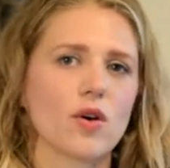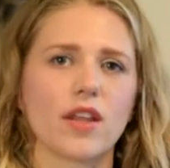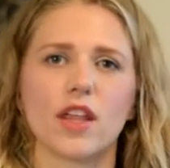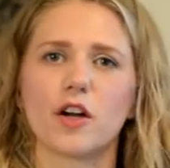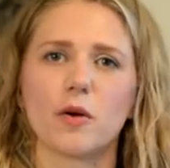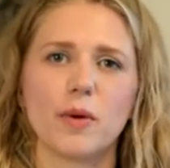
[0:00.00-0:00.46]
So I
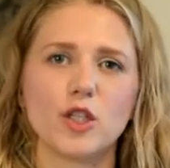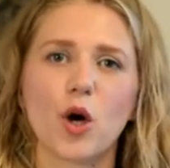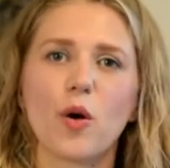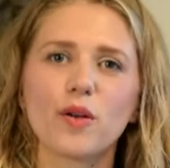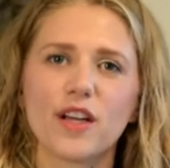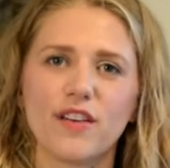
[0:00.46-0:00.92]
think it'll be
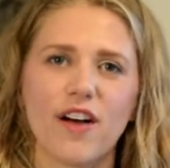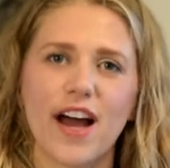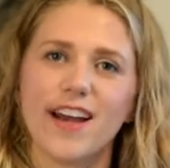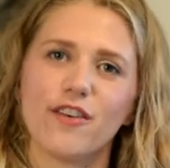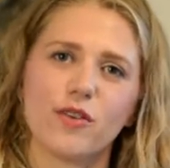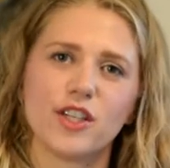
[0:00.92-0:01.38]
totally
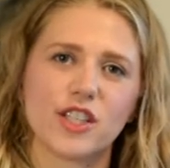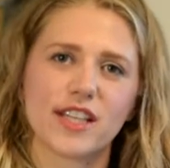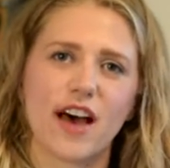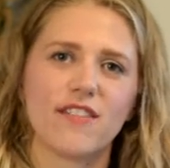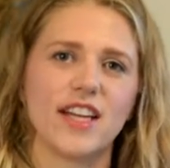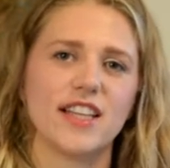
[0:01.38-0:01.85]
fine if we just
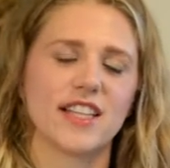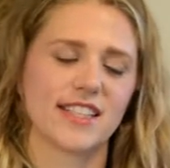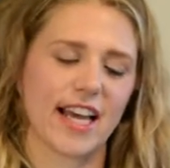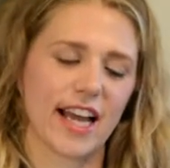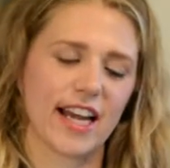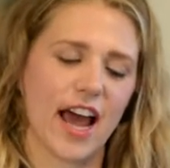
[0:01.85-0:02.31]
have it in the
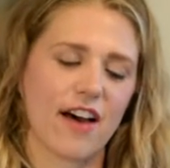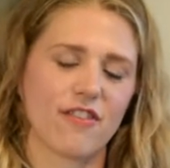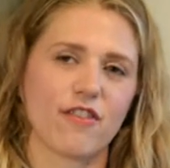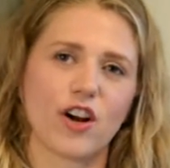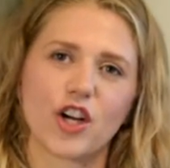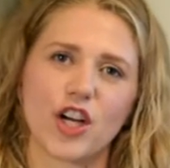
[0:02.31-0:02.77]
second half
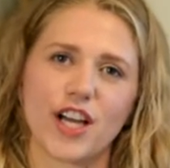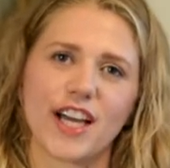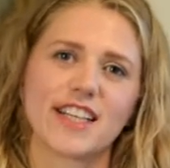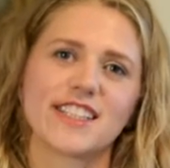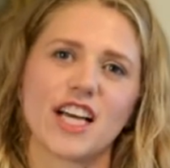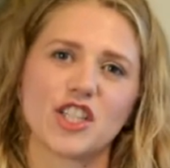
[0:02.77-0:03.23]
of our
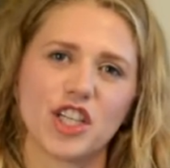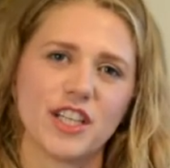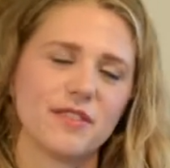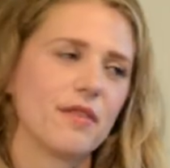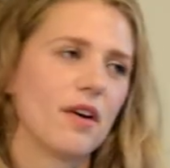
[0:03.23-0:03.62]
cooking session.